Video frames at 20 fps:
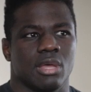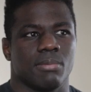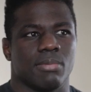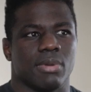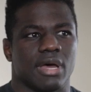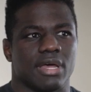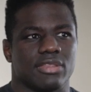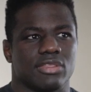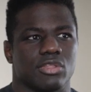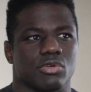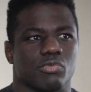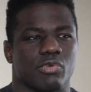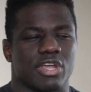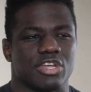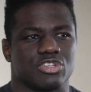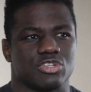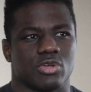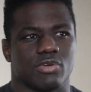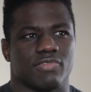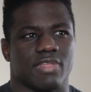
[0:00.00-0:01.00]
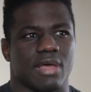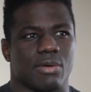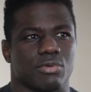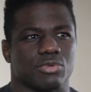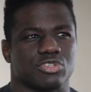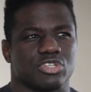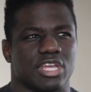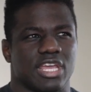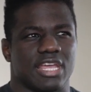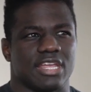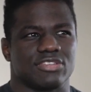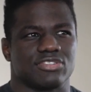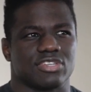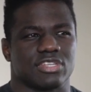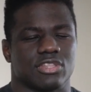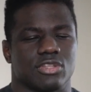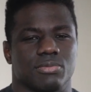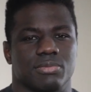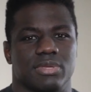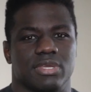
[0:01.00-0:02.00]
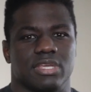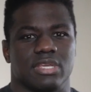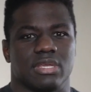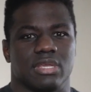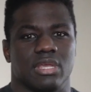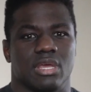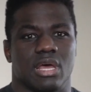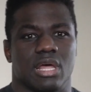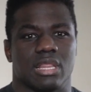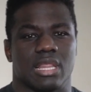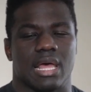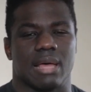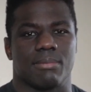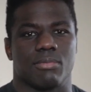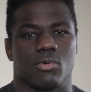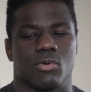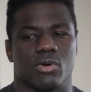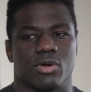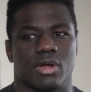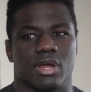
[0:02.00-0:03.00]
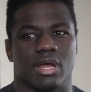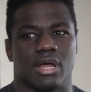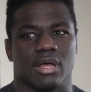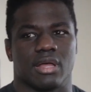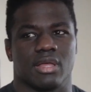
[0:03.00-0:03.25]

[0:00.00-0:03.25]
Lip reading: but the ratio of that will change, and there'll be a lot more